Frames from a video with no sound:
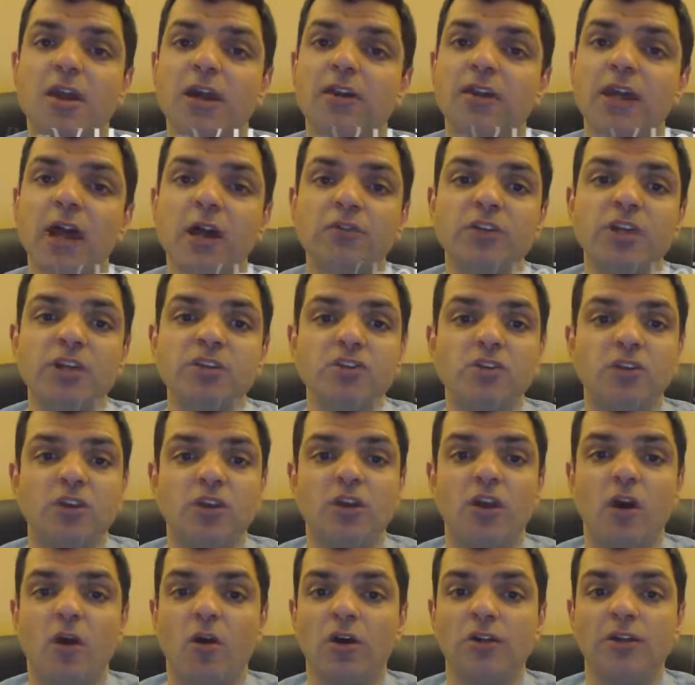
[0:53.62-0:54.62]
Nowadays, you
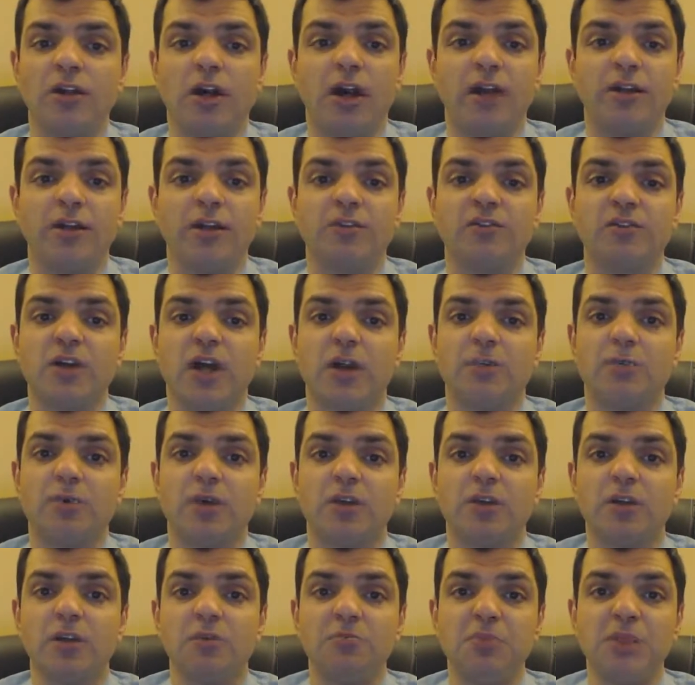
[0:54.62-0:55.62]
can go online and type
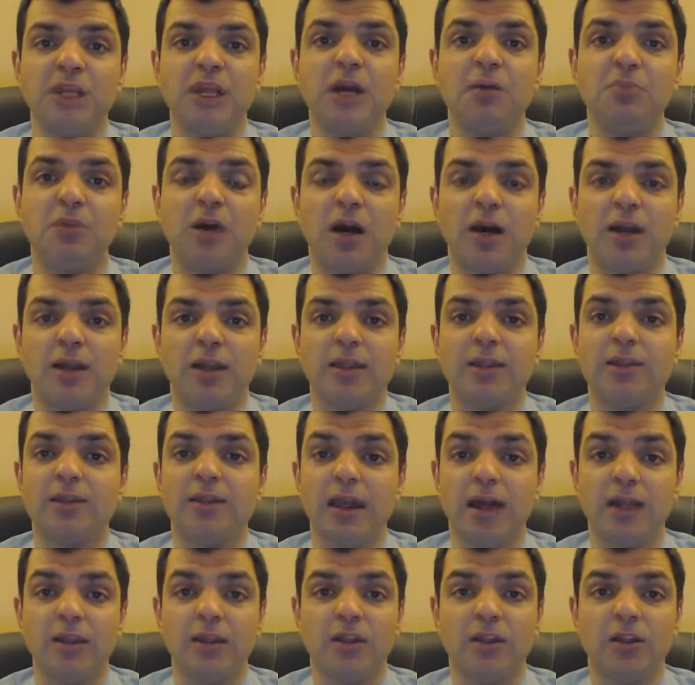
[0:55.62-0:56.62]
in BMI
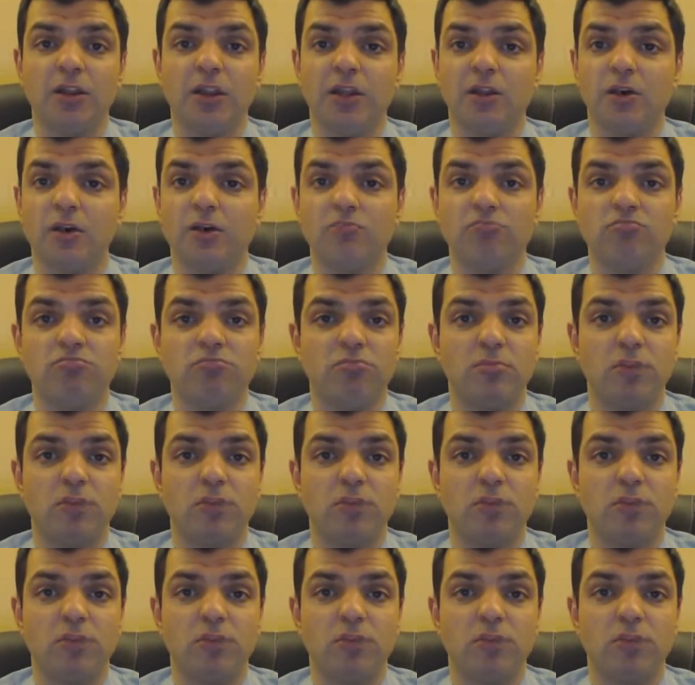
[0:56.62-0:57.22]
calculator